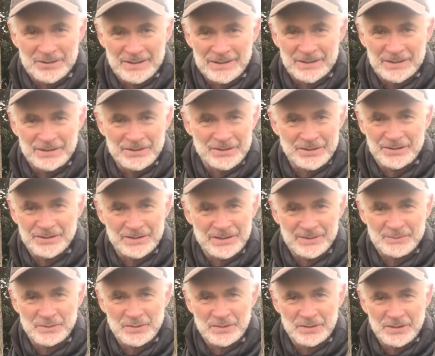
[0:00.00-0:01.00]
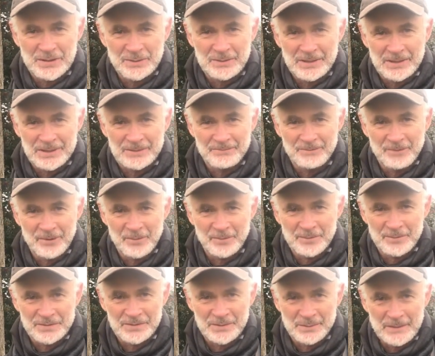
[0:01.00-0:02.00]
this just seems totally wrong
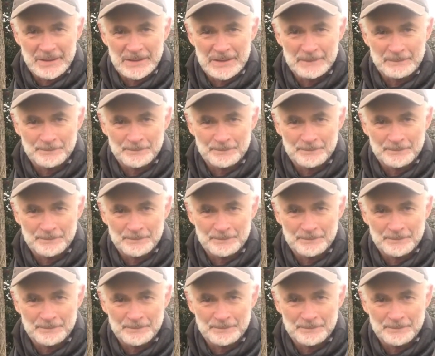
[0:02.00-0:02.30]
to me.